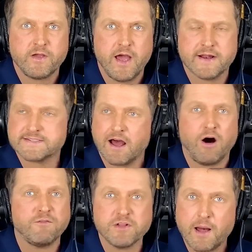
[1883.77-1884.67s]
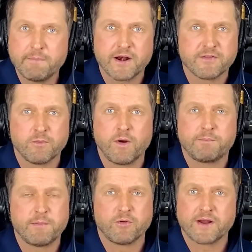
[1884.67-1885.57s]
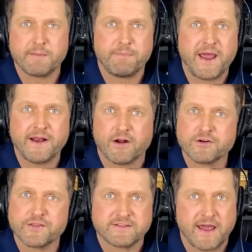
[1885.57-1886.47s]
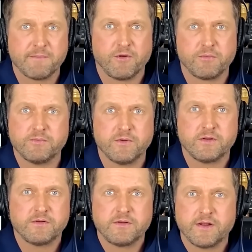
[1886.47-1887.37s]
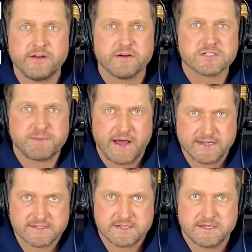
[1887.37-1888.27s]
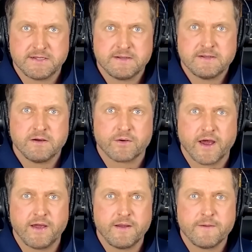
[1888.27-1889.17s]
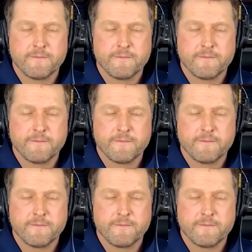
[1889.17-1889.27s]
And it's a hell of a lot better than what people were getting paid under the table in years past. Okay.